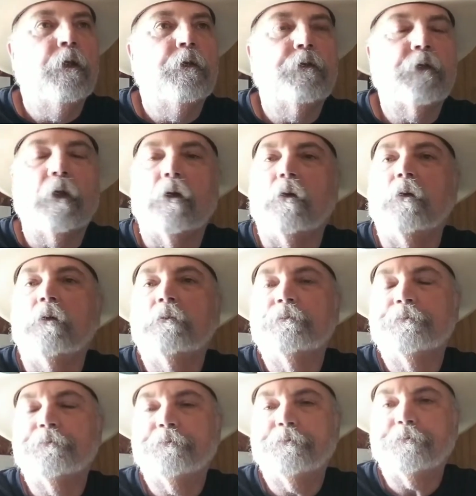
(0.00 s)
So,
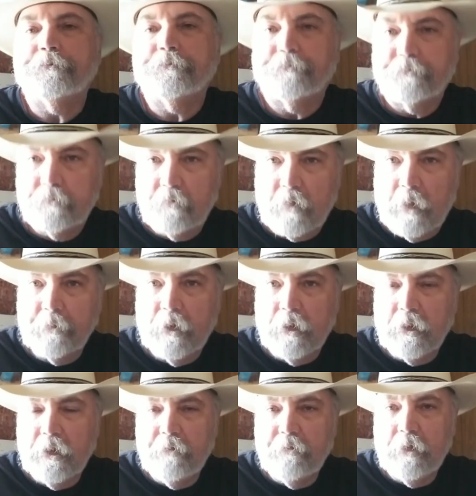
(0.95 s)
I'm going
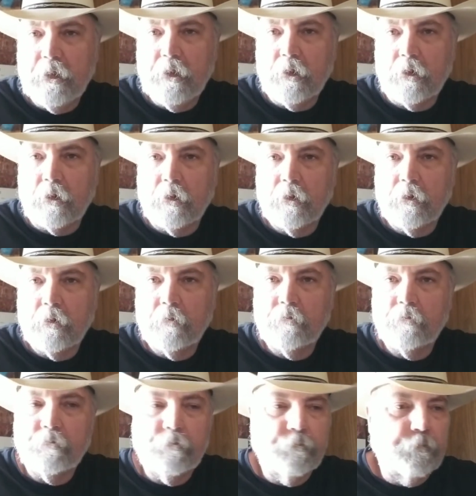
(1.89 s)
to leave it here.
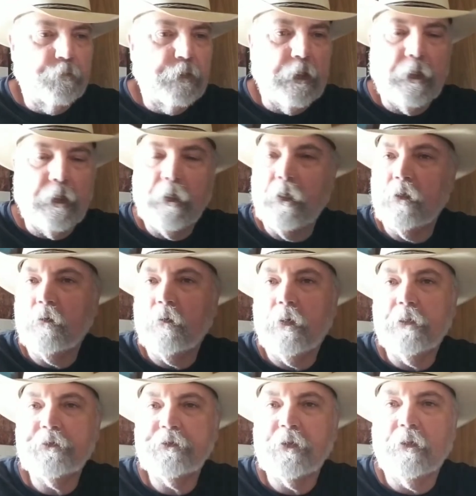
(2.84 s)
If you got any
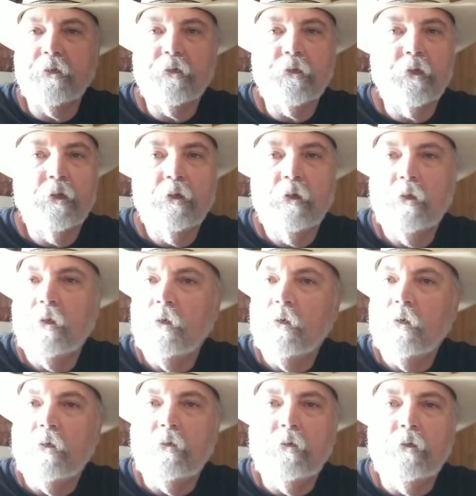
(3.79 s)
questions,
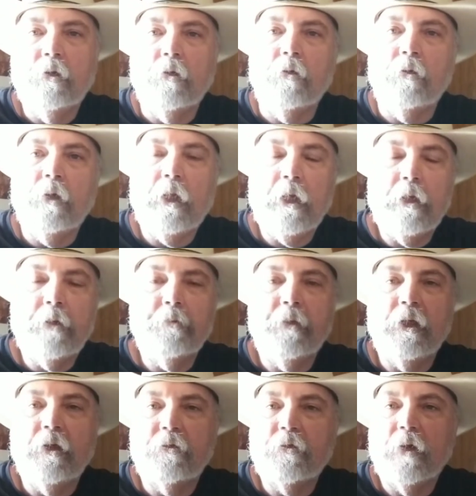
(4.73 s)
do not
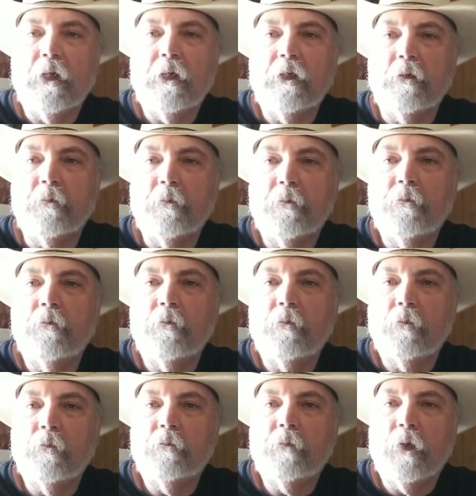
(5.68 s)
be afraid to
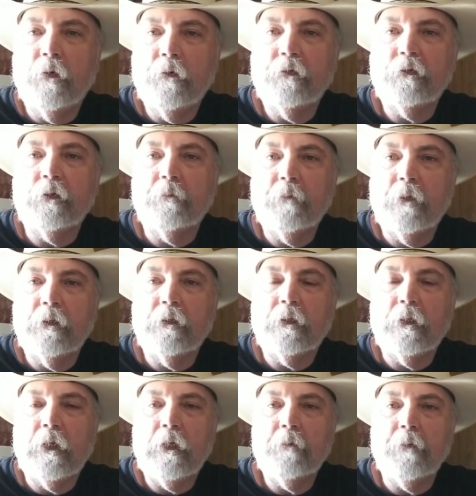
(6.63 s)
post them in the
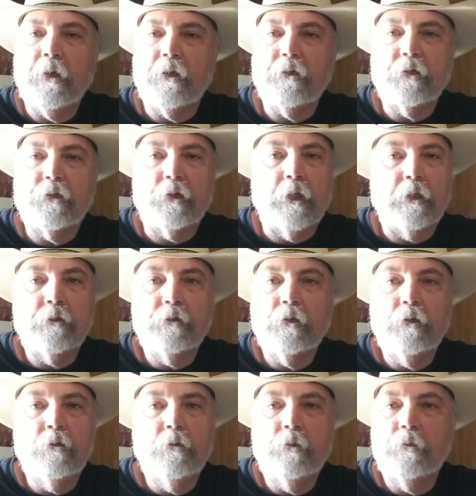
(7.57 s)
comments, and I'll
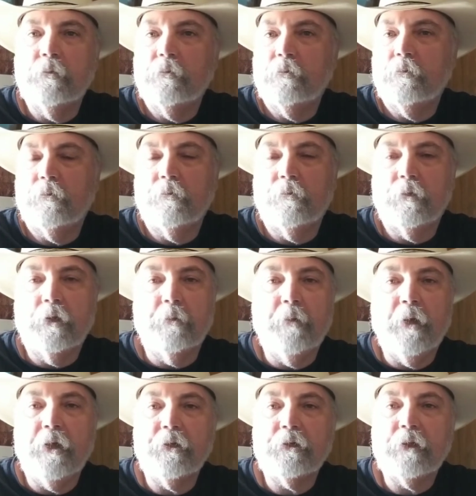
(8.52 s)
do the
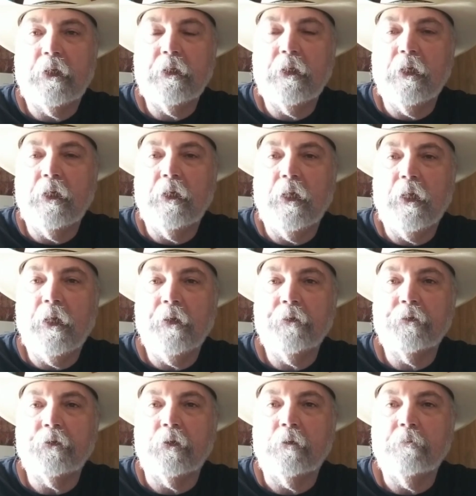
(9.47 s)
best I can to
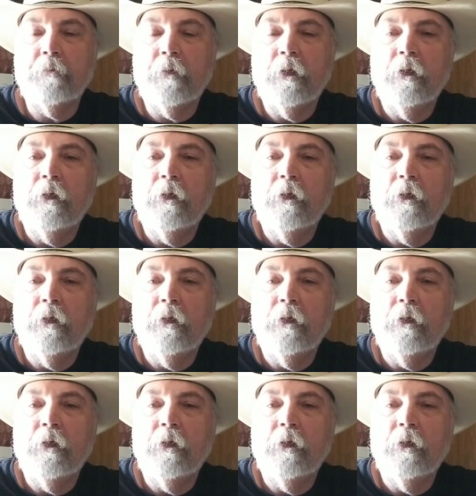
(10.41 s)
answer them.